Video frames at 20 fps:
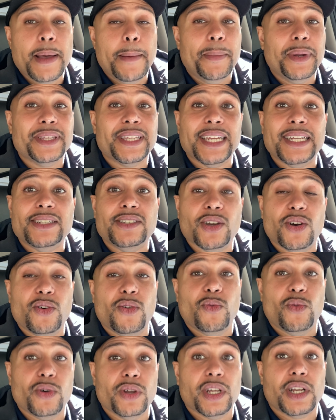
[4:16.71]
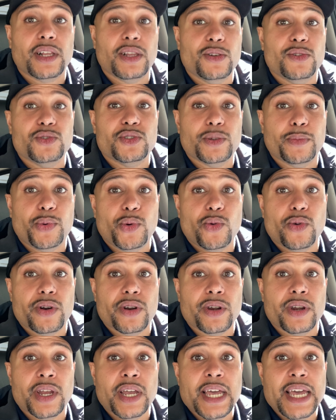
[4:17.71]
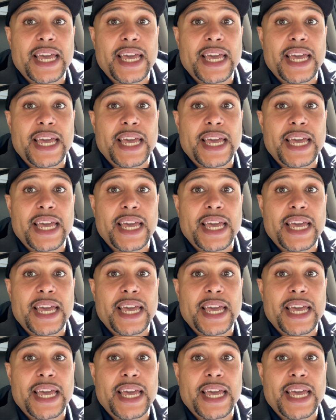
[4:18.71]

but they don't want to close the border.